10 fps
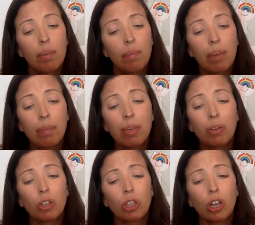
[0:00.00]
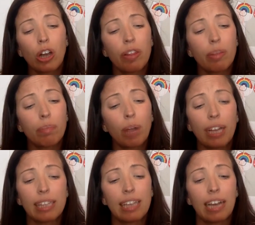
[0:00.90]
"Maybe you should look on the
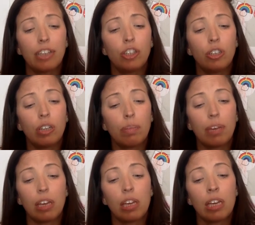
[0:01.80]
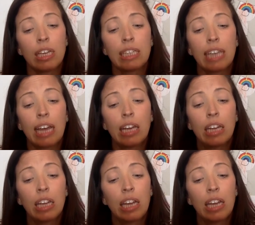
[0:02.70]
bright side, Junie B," he said.